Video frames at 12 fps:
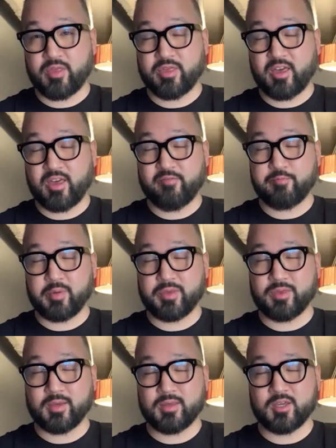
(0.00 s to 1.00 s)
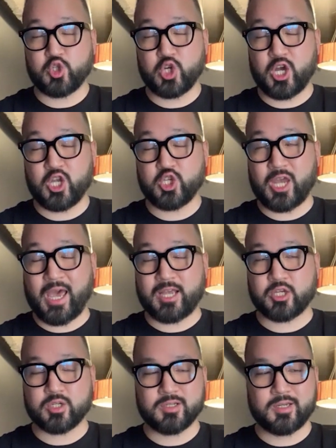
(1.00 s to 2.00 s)
theft, but the, the judge
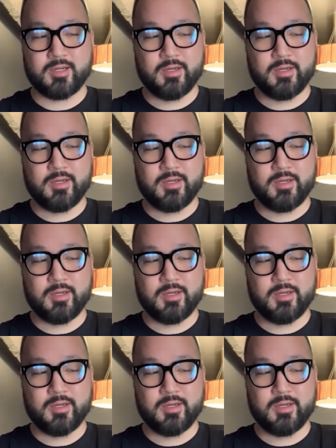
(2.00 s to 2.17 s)
actually,